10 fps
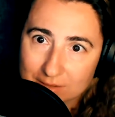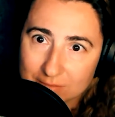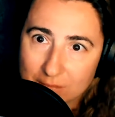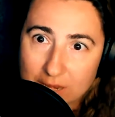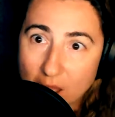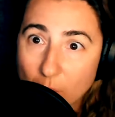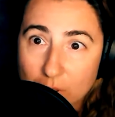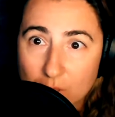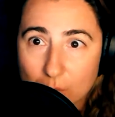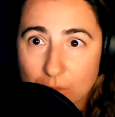In our
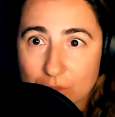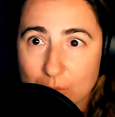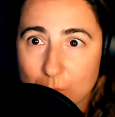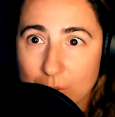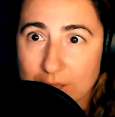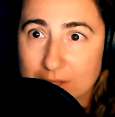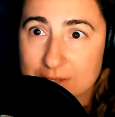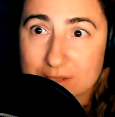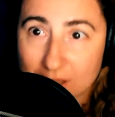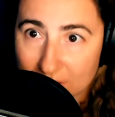youth, we
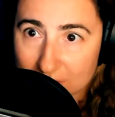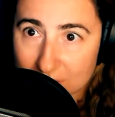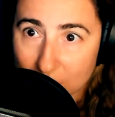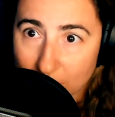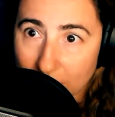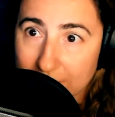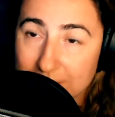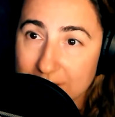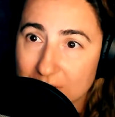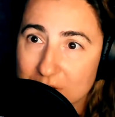discussed our
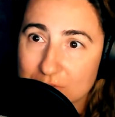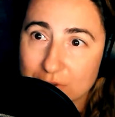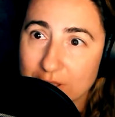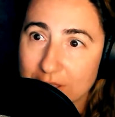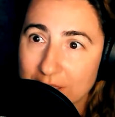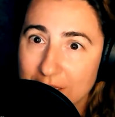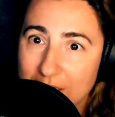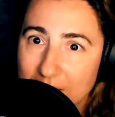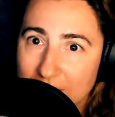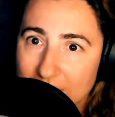ideals freely.
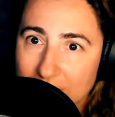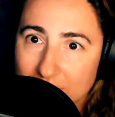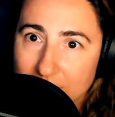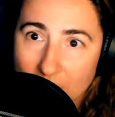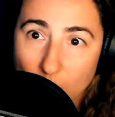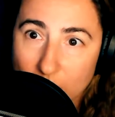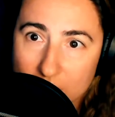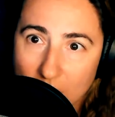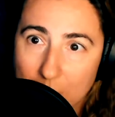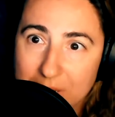I
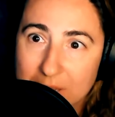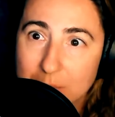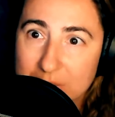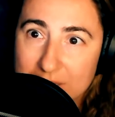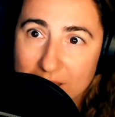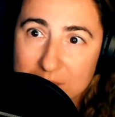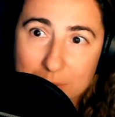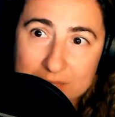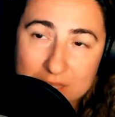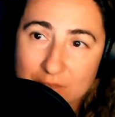wonder how many besides
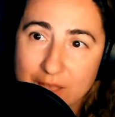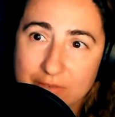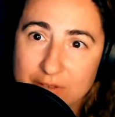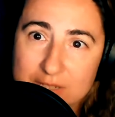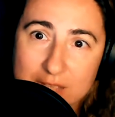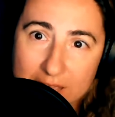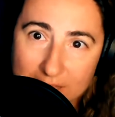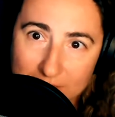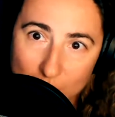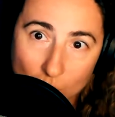myself have
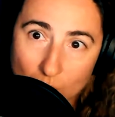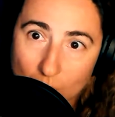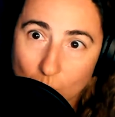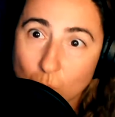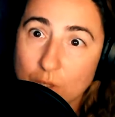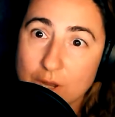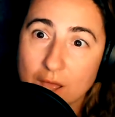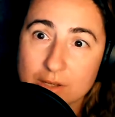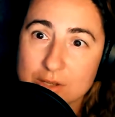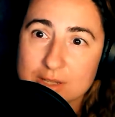attained or would
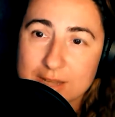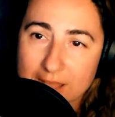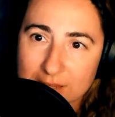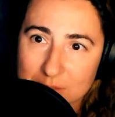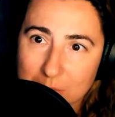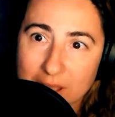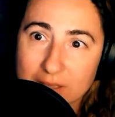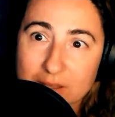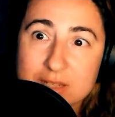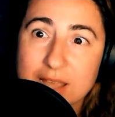understand
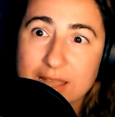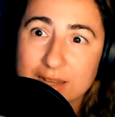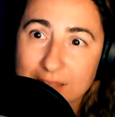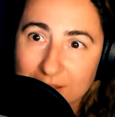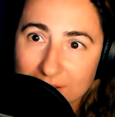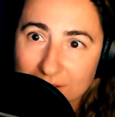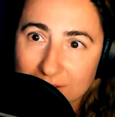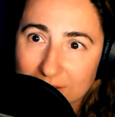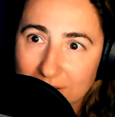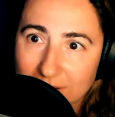my attaining.
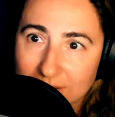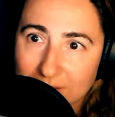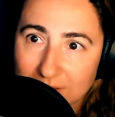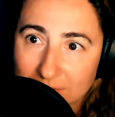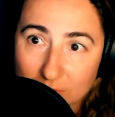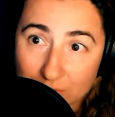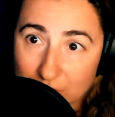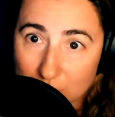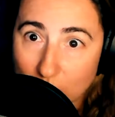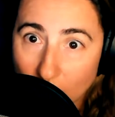
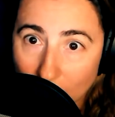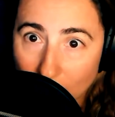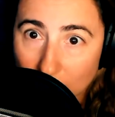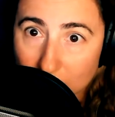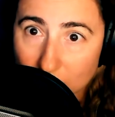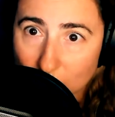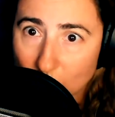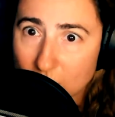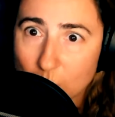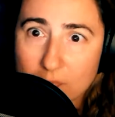After all,
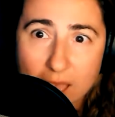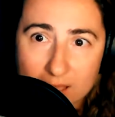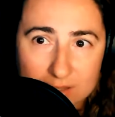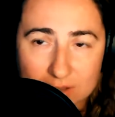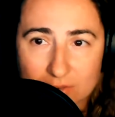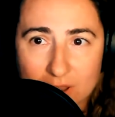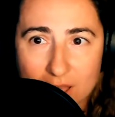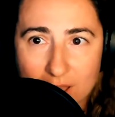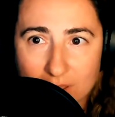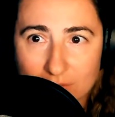what do we ask of
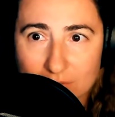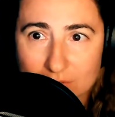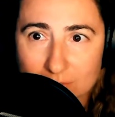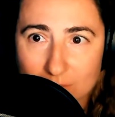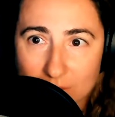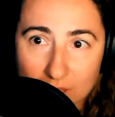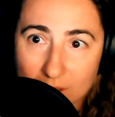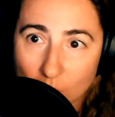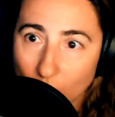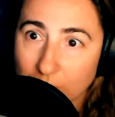life,
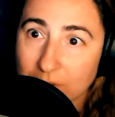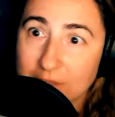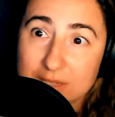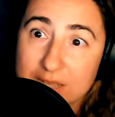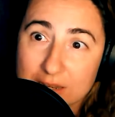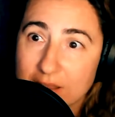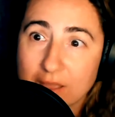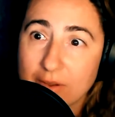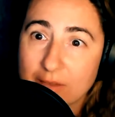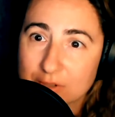here or indeed
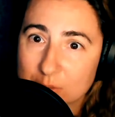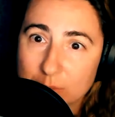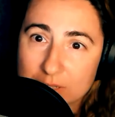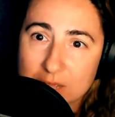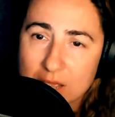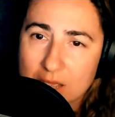hereafter, but